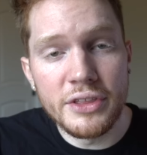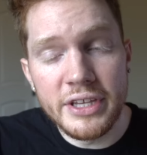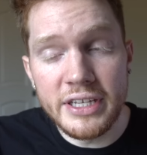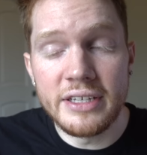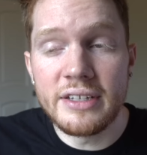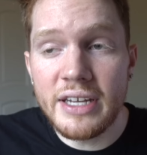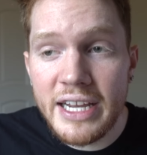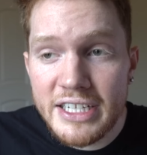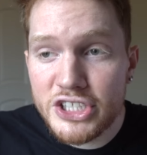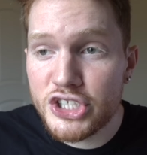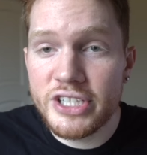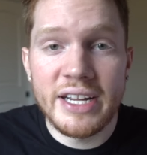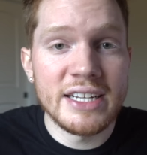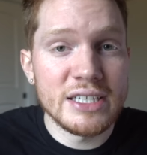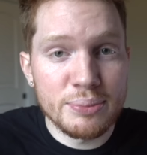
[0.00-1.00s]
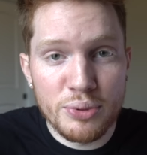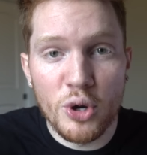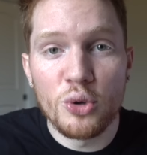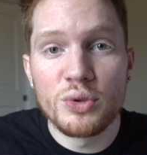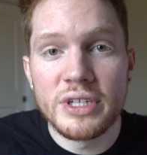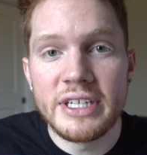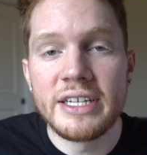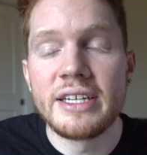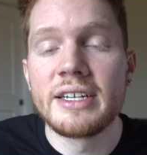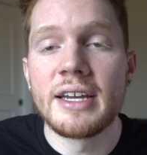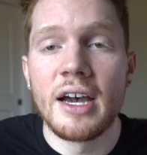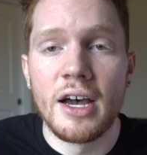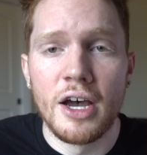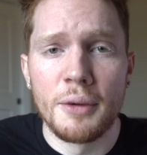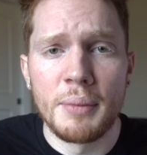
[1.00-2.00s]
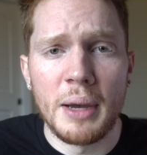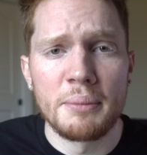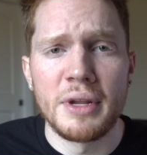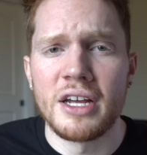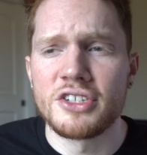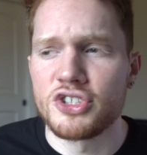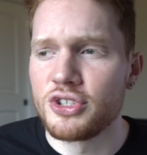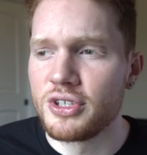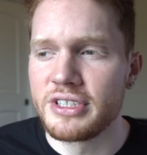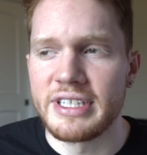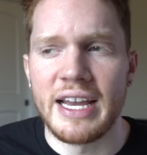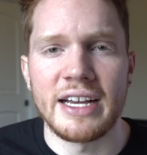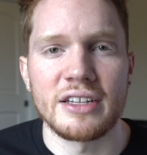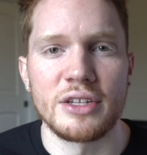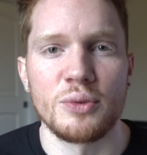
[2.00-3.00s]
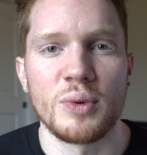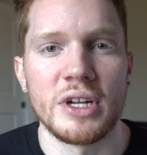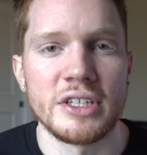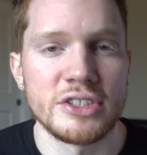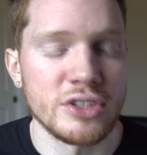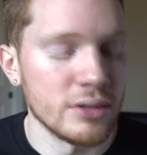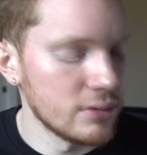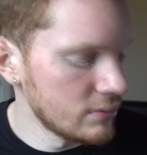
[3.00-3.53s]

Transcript: The HCS Pro League, I'm not sure exactly what it's...